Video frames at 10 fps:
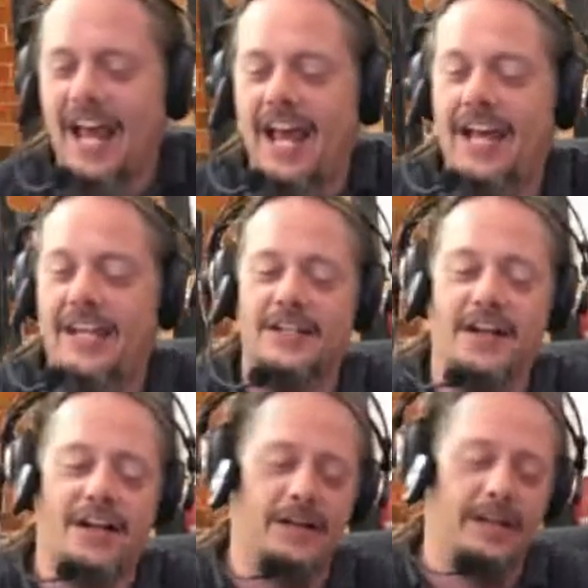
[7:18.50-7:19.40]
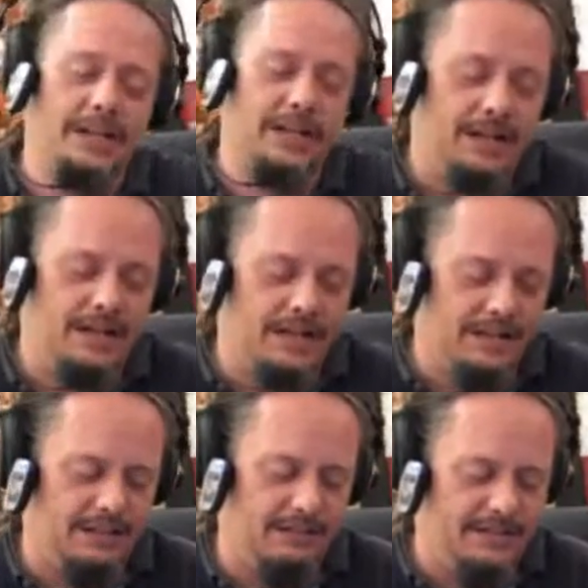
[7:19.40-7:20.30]
Hey, you know, we
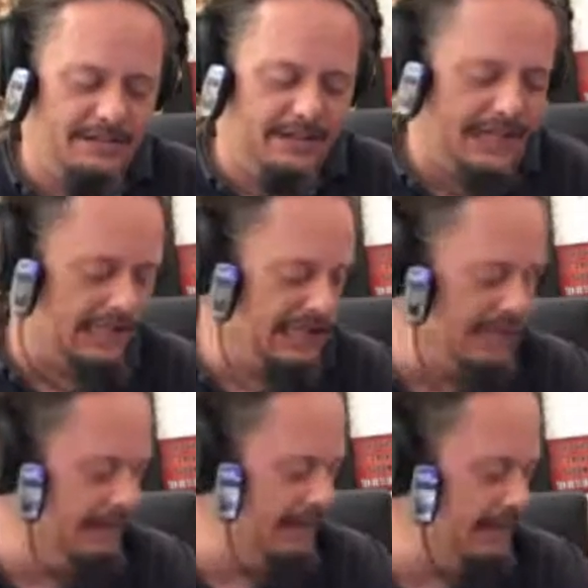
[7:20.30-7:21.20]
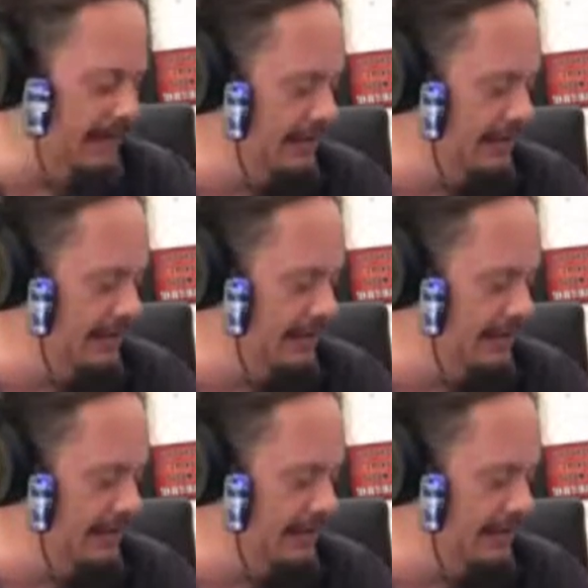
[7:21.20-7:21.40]
are a little bit of a wanker.